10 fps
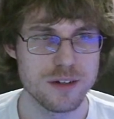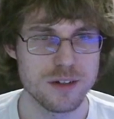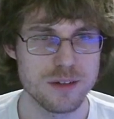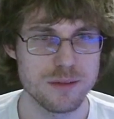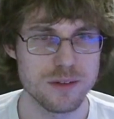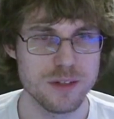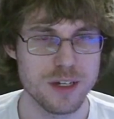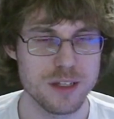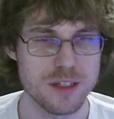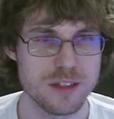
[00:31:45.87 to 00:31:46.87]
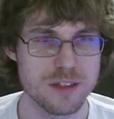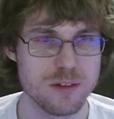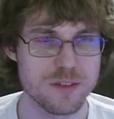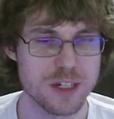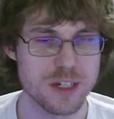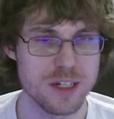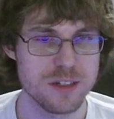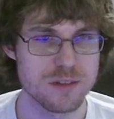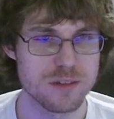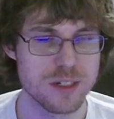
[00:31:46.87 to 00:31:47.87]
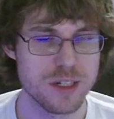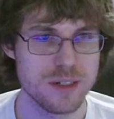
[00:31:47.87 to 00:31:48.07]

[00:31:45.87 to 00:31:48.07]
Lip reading: So yeah, that's the notifications window.